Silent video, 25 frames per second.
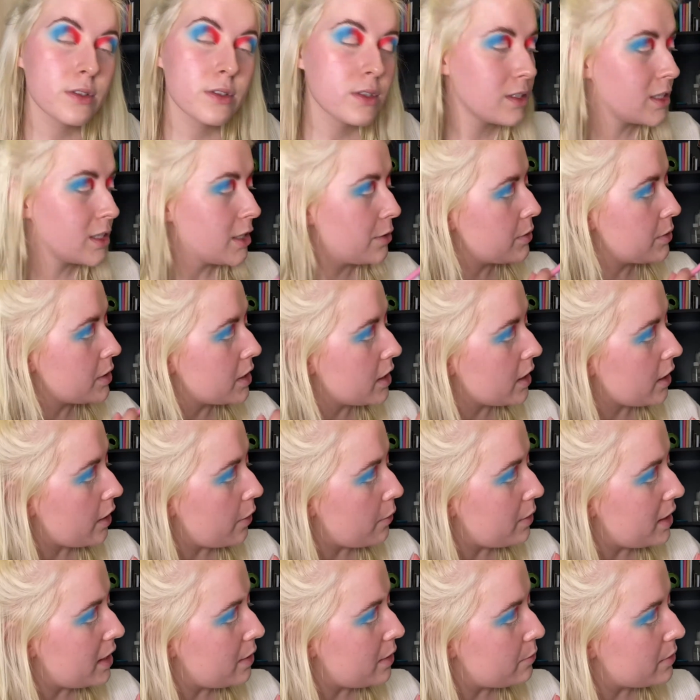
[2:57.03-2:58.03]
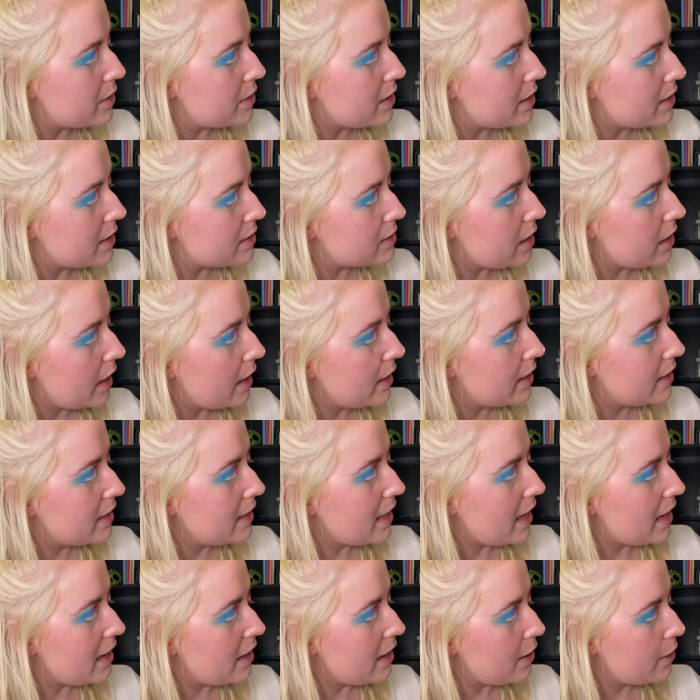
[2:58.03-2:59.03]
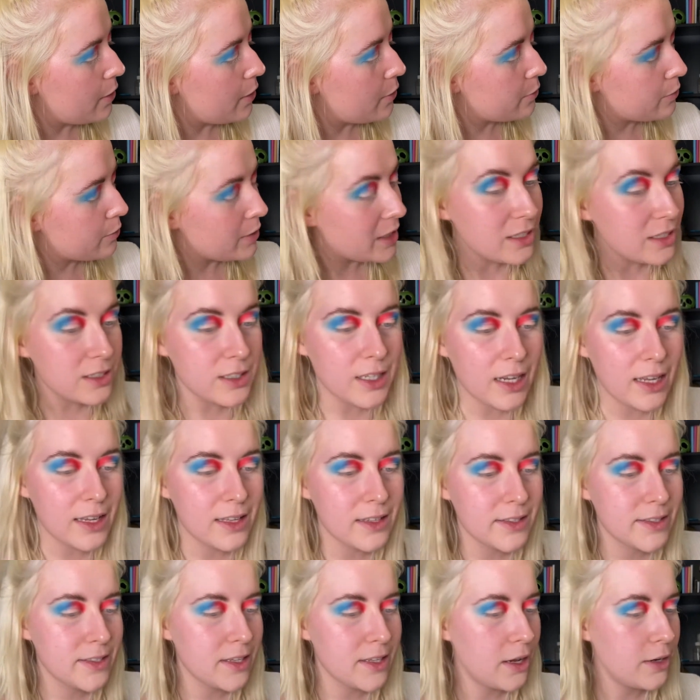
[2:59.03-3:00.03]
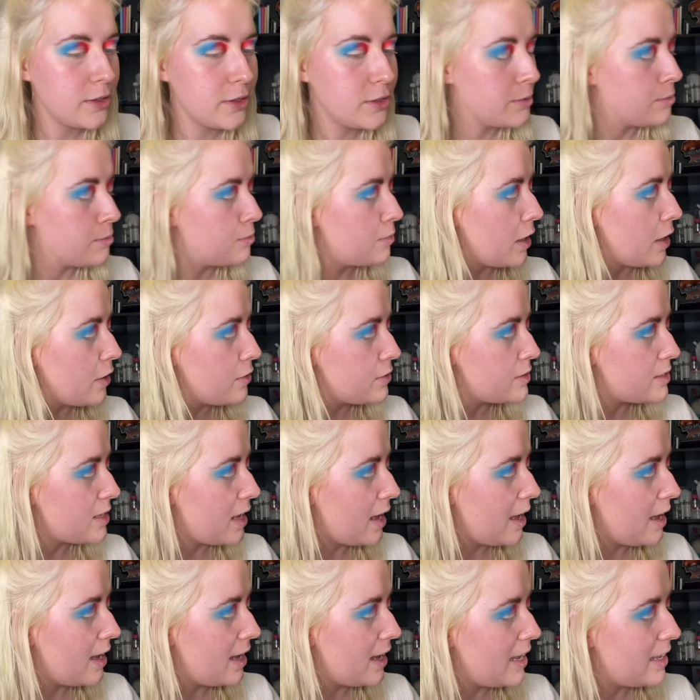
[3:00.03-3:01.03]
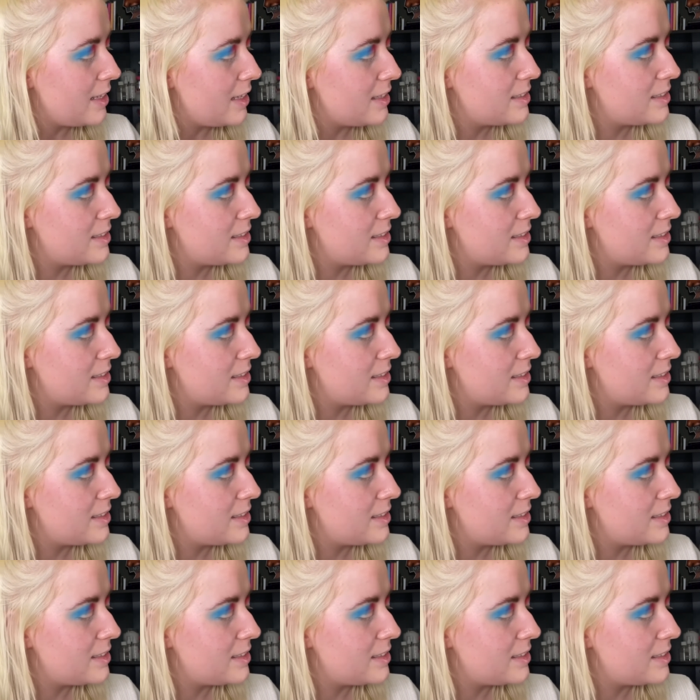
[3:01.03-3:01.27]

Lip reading: We're going to go in with this yellow, which is Dumbo's Hat.